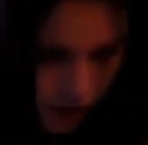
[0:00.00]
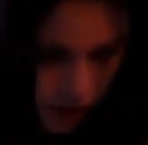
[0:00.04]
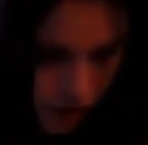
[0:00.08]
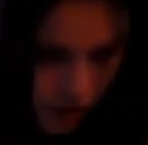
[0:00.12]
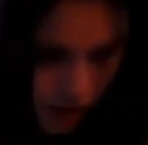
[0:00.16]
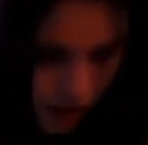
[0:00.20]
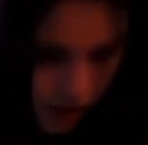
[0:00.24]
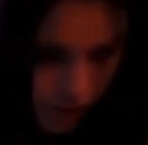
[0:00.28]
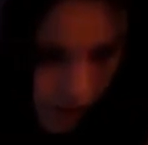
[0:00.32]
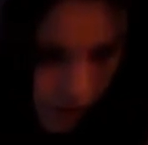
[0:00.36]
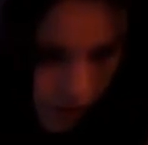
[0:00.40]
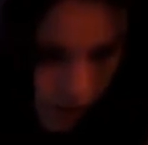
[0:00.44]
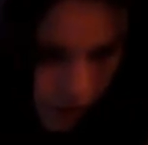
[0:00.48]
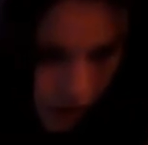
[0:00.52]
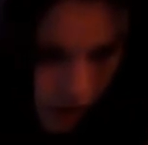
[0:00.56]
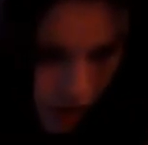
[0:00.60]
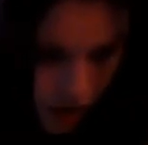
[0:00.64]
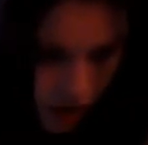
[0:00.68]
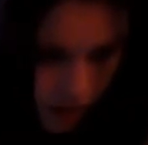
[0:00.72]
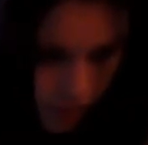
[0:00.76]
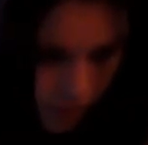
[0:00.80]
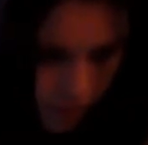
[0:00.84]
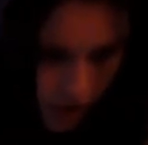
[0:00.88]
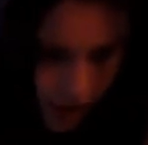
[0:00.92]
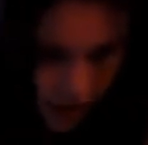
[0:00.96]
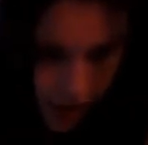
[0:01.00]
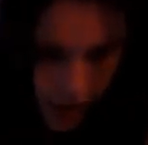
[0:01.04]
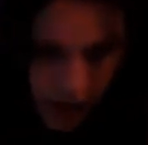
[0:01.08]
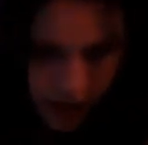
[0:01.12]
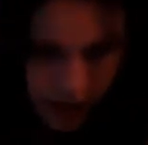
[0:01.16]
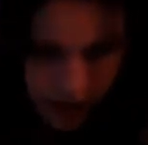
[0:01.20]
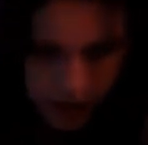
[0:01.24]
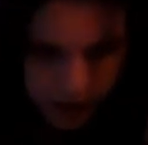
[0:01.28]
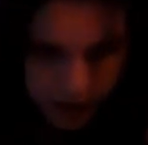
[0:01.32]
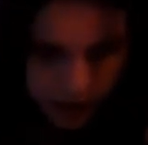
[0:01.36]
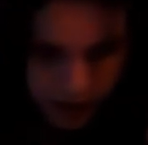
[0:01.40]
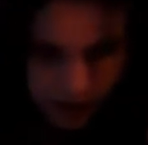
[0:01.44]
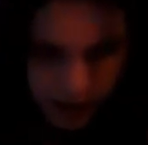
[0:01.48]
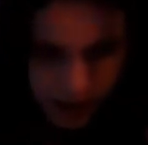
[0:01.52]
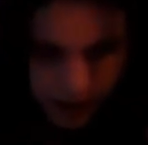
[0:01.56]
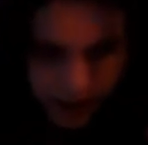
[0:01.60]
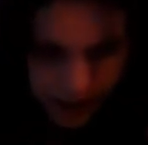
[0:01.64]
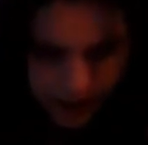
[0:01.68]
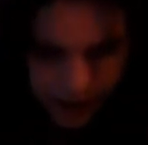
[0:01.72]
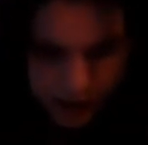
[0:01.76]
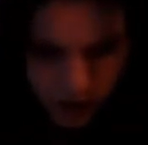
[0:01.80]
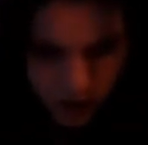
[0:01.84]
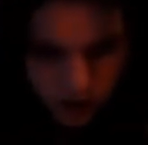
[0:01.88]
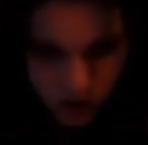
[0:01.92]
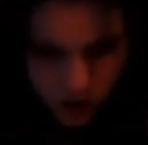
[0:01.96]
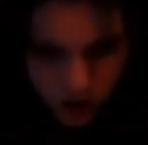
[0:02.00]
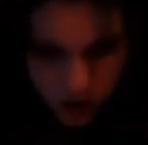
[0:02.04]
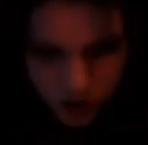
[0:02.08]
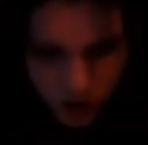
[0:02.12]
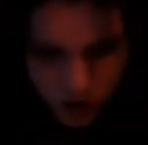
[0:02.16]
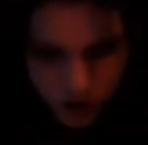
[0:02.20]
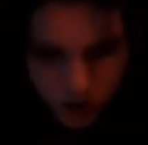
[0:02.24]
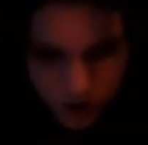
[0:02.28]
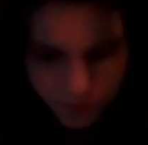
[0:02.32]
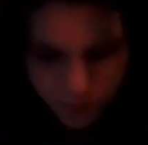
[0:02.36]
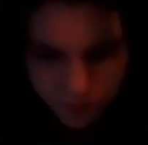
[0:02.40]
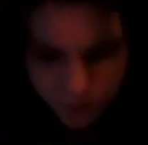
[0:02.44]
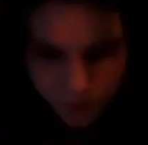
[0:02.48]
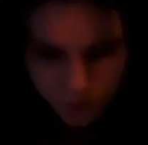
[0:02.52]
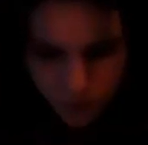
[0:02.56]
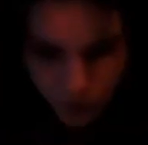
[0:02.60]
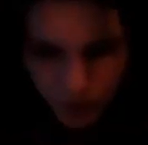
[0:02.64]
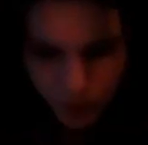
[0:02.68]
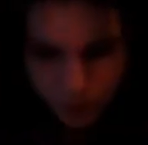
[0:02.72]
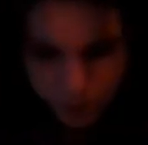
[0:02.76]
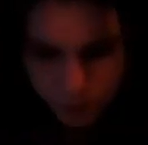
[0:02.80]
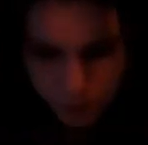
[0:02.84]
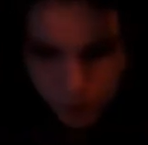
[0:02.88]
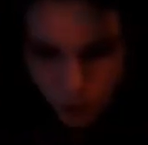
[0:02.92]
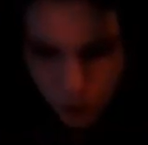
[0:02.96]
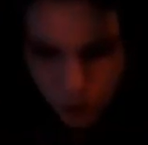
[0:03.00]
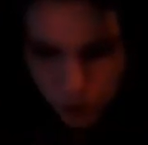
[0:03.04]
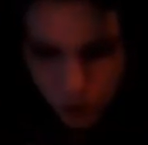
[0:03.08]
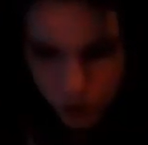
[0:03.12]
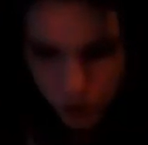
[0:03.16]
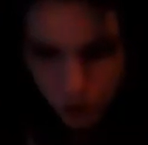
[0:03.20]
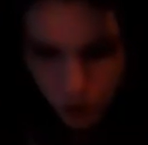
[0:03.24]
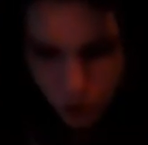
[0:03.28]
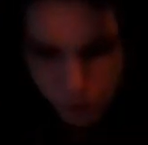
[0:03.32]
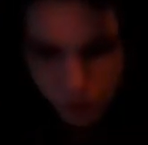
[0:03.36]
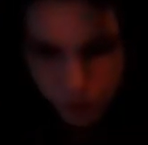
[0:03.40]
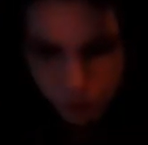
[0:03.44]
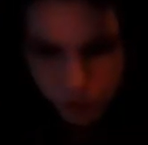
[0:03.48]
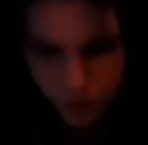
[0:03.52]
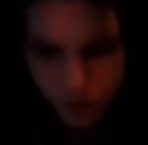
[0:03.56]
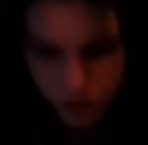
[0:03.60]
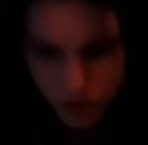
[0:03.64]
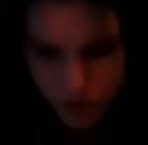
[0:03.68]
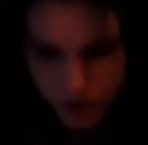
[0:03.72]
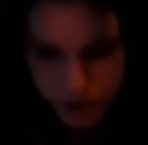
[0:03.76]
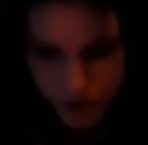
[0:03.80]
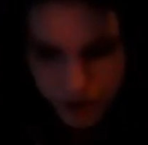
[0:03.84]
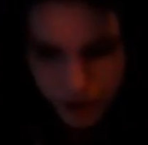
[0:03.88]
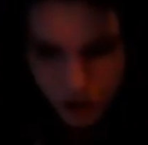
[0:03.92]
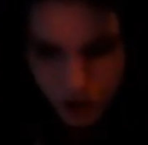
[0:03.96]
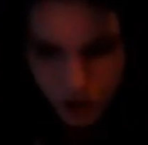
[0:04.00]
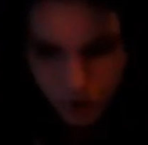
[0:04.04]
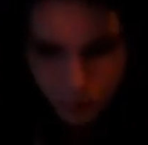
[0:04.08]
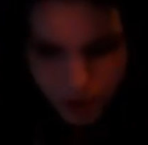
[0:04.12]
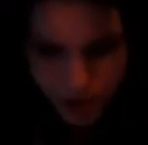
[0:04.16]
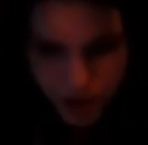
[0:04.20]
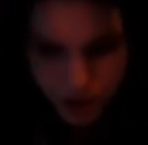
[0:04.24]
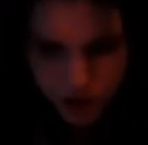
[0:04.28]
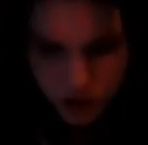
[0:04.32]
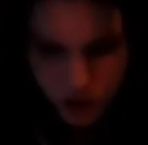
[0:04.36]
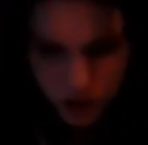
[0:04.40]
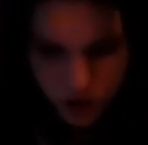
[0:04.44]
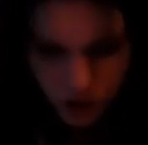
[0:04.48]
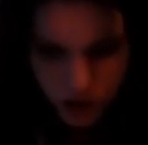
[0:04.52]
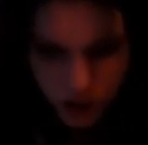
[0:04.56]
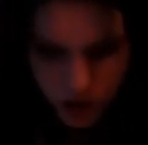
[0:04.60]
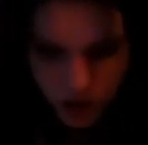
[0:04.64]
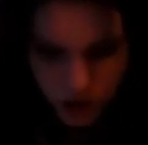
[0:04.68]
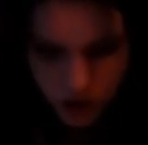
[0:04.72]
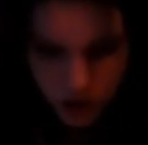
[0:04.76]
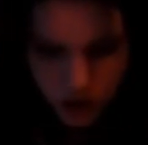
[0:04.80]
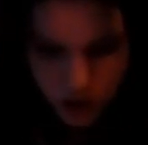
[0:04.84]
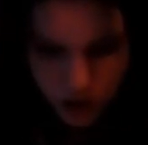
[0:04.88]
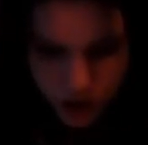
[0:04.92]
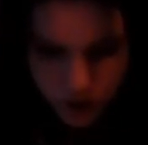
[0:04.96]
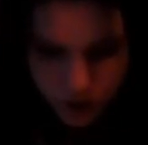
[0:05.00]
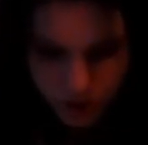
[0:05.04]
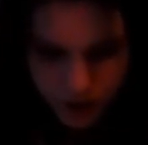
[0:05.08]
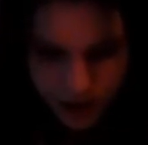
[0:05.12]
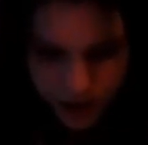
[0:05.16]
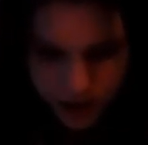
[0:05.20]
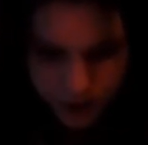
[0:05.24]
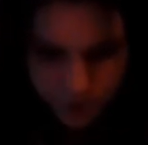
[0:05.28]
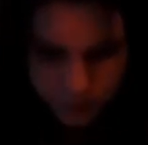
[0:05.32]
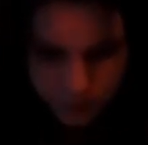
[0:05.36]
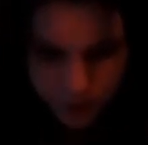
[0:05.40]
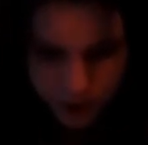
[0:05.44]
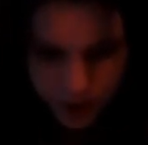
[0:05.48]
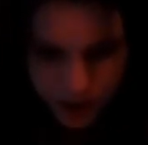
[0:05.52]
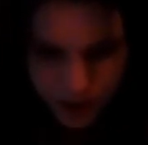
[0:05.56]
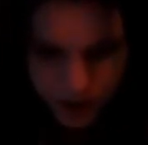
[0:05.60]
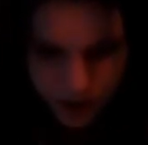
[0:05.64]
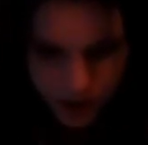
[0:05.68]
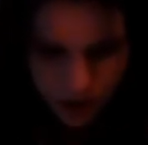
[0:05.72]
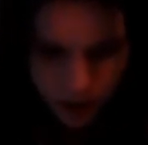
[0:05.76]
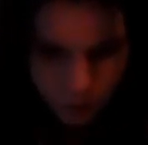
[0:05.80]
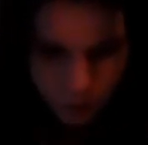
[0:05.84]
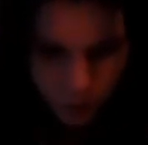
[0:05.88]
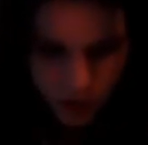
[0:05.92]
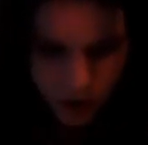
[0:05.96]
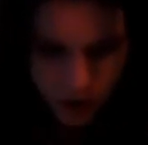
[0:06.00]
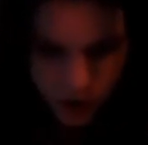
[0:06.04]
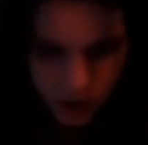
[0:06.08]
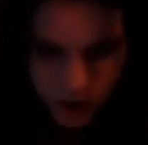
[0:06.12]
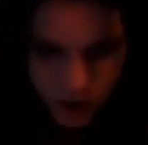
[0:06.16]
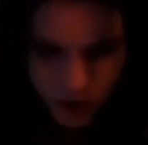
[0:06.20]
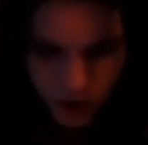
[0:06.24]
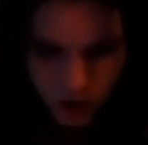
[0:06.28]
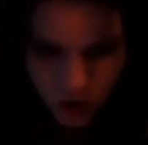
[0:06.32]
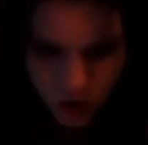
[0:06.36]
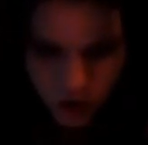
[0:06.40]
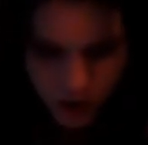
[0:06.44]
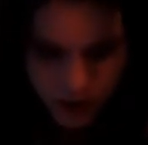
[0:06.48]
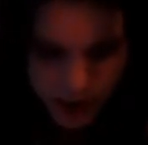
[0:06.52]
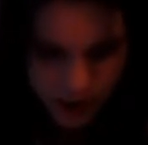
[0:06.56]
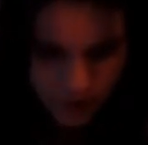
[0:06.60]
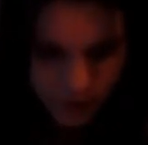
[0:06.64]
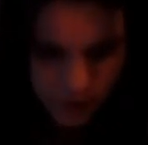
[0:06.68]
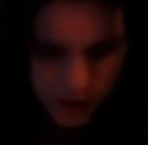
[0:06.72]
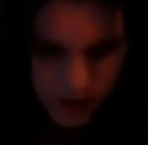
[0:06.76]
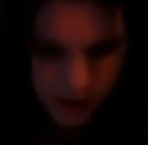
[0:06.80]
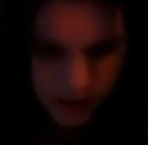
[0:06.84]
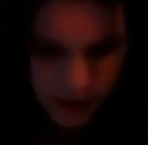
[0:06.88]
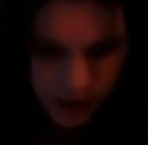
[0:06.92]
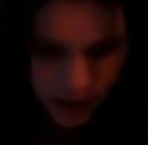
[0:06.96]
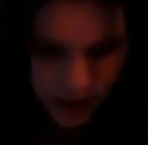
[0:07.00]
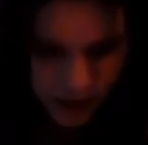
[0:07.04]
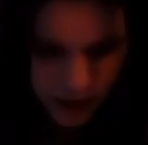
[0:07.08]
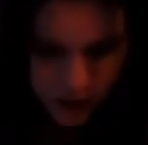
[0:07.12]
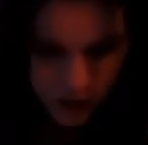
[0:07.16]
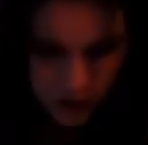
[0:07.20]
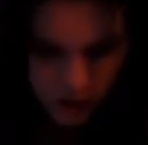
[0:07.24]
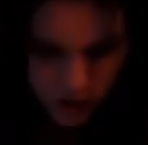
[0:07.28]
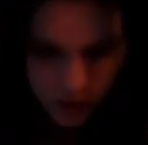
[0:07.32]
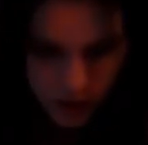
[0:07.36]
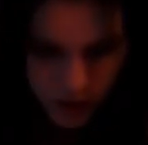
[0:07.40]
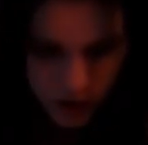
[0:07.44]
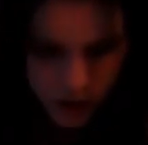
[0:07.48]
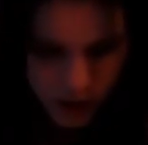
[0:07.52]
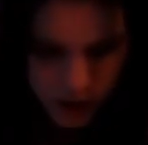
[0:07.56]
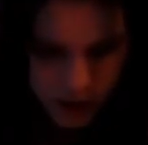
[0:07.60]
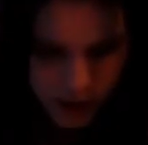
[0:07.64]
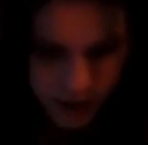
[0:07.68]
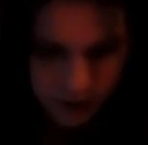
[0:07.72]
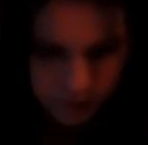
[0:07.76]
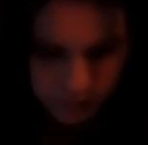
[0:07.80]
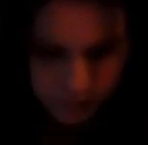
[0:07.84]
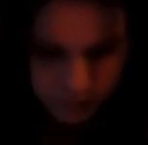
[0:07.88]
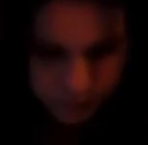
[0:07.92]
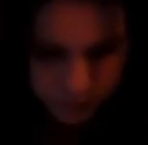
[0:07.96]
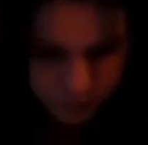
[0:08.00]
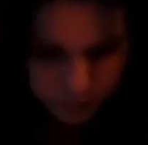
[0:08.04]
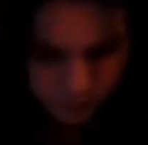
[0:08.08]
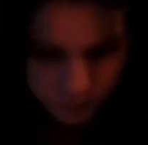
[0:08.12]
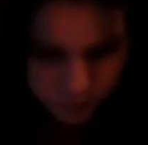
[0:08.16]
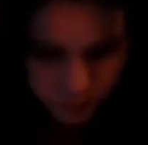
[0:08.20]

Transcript: actually I've done it a bit there, is you just pull upwards as you pinch. So you just do that. And what it does, it just ever so slightly stretches it.